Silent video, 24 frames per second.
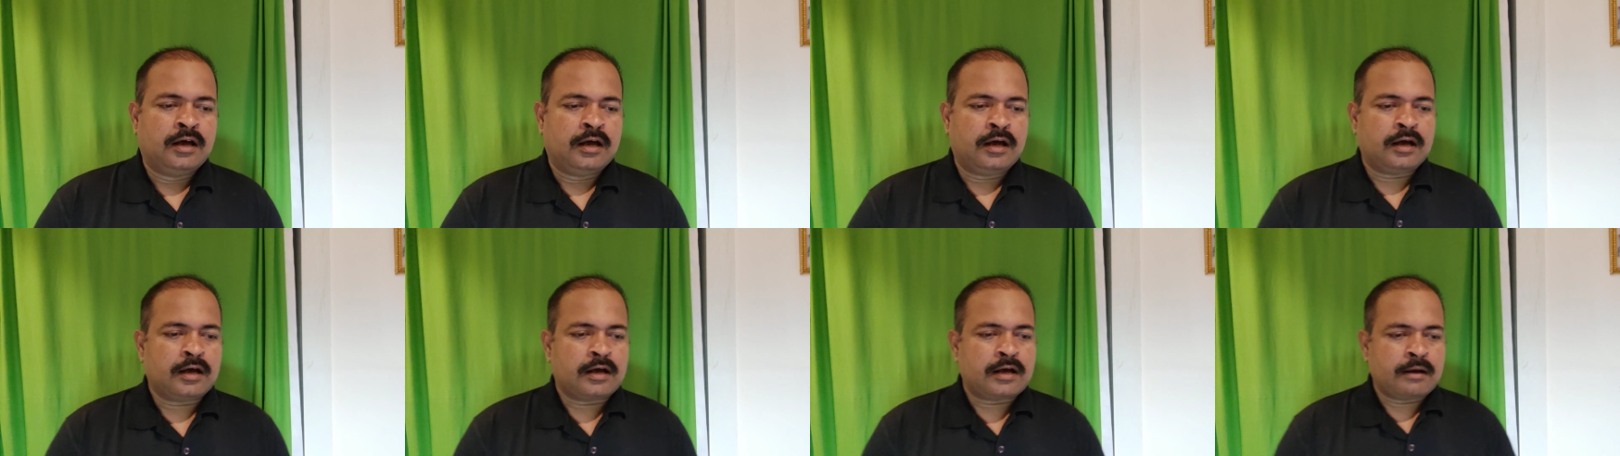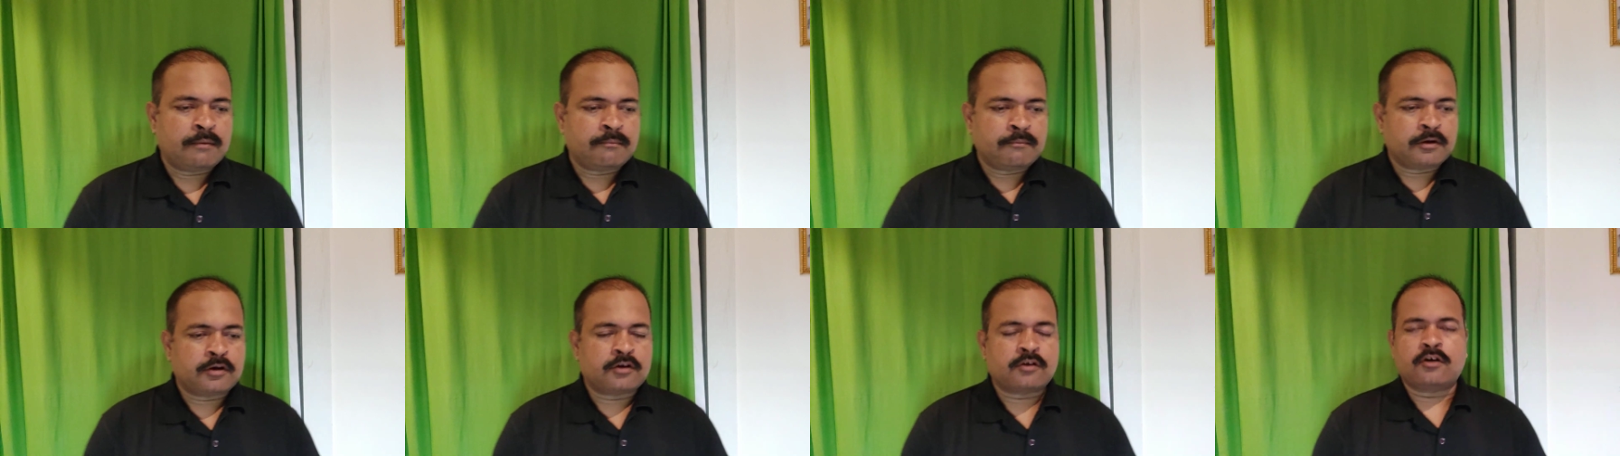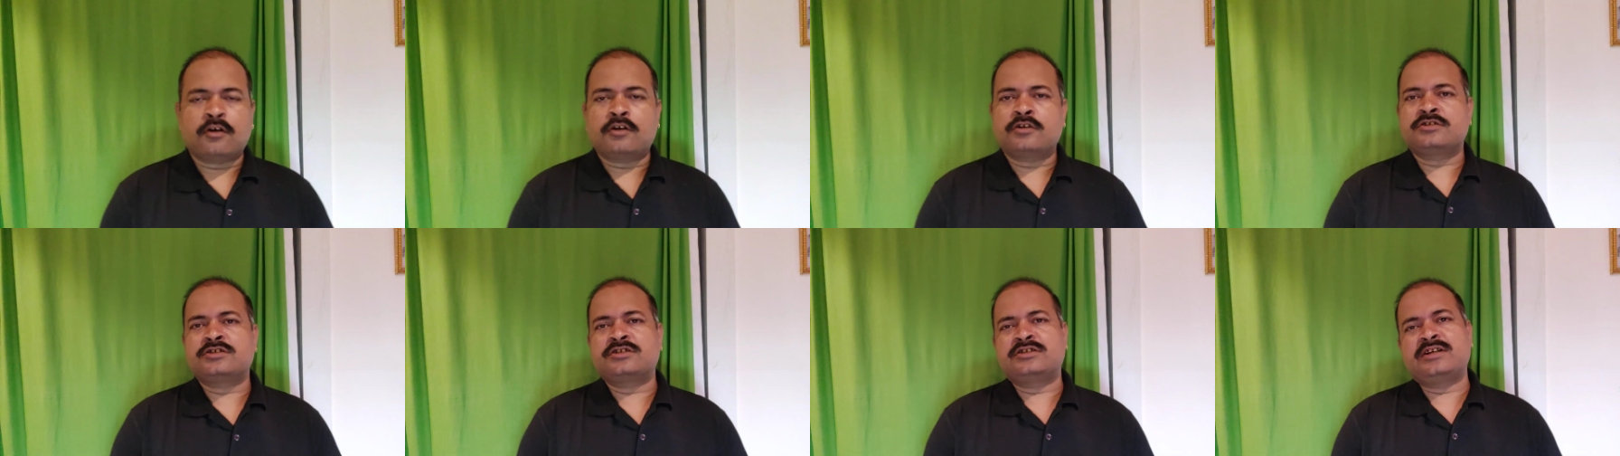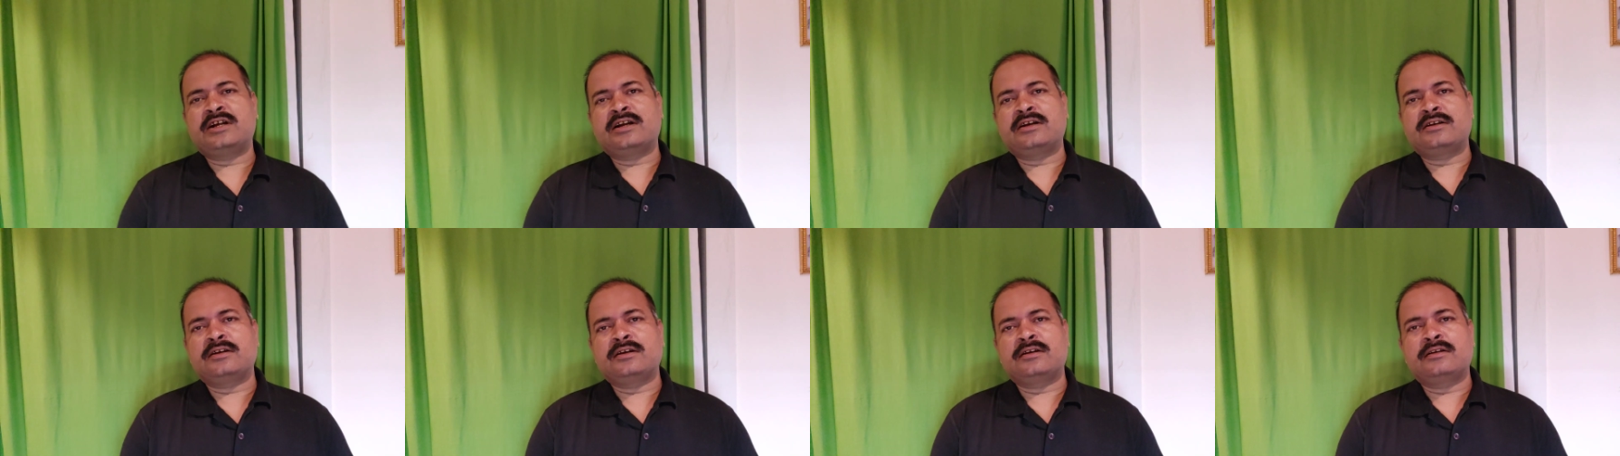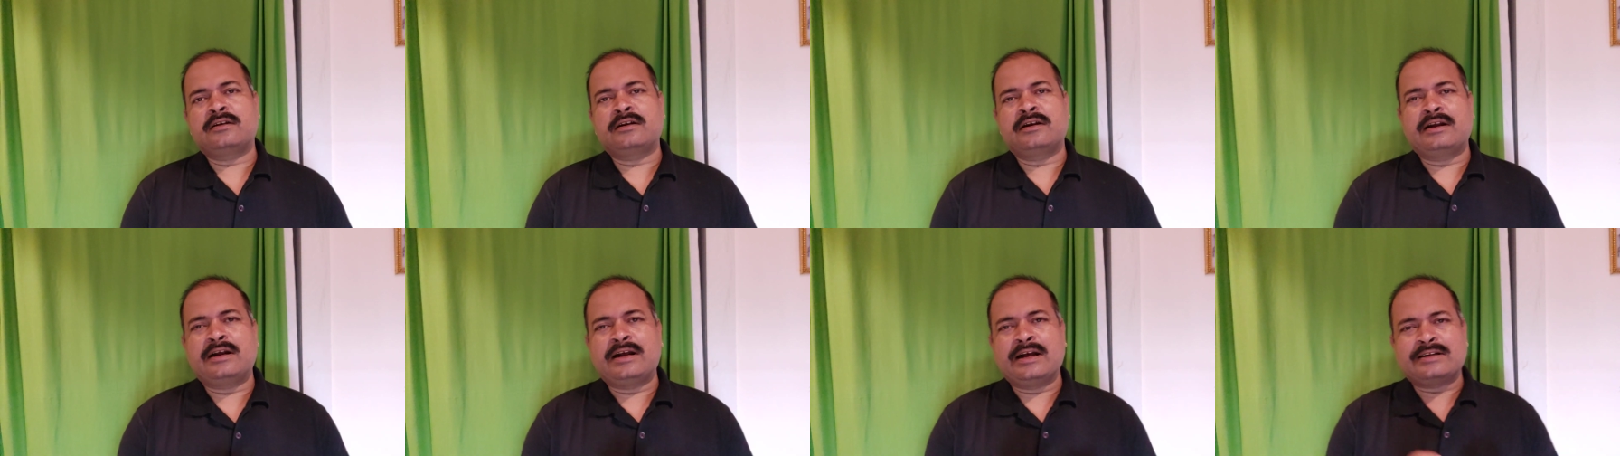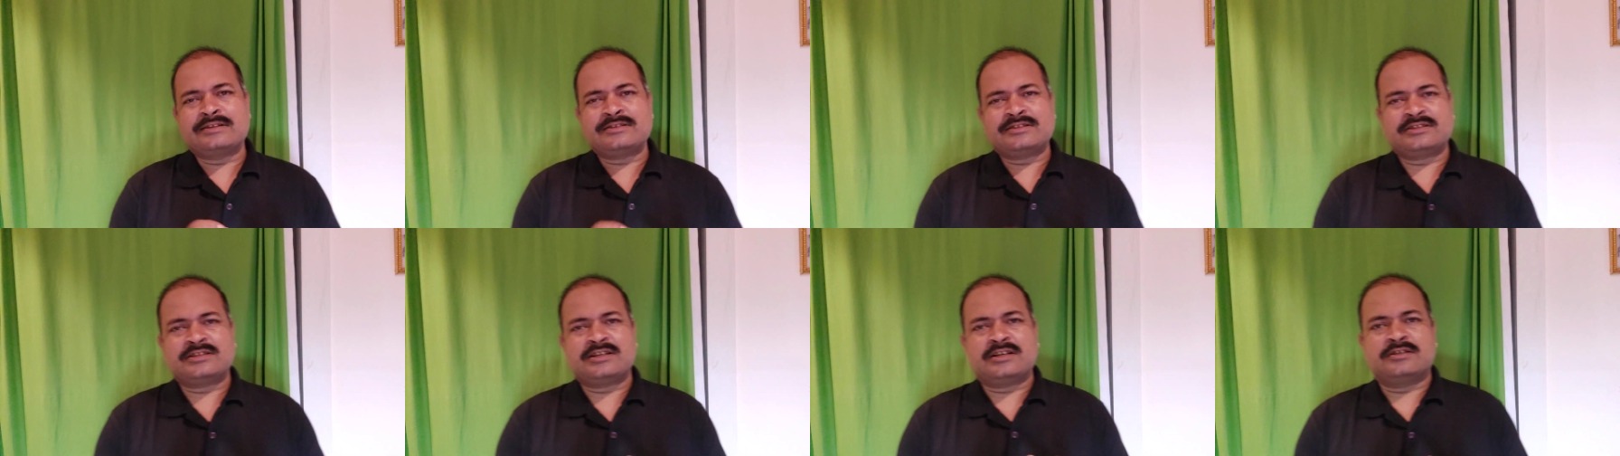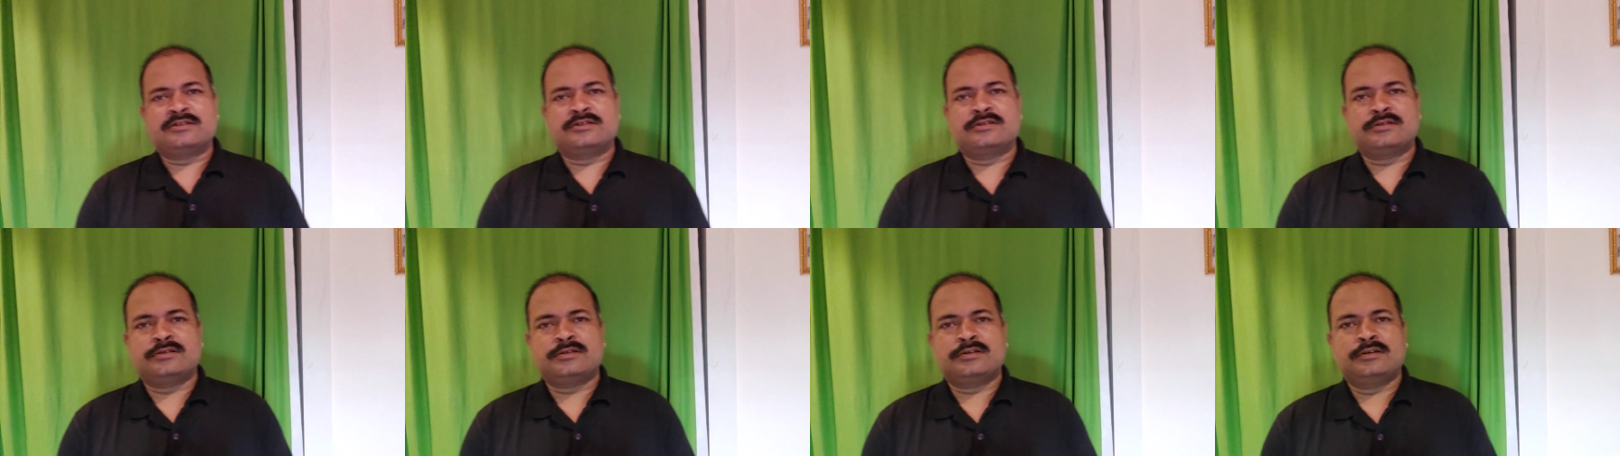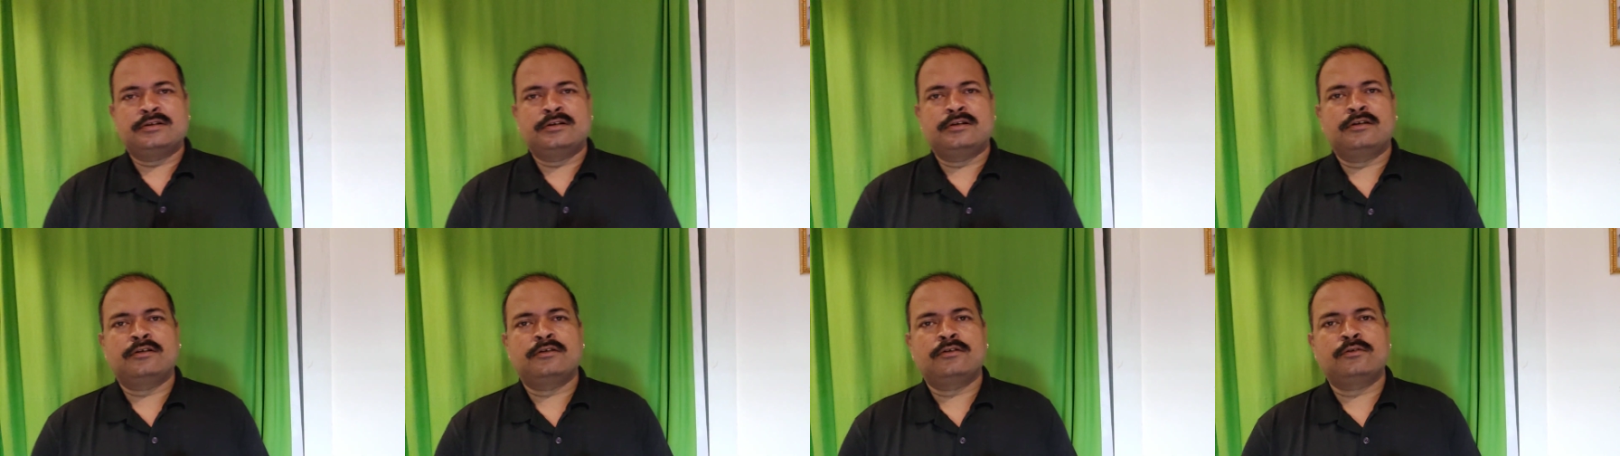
uh, come across that it gets us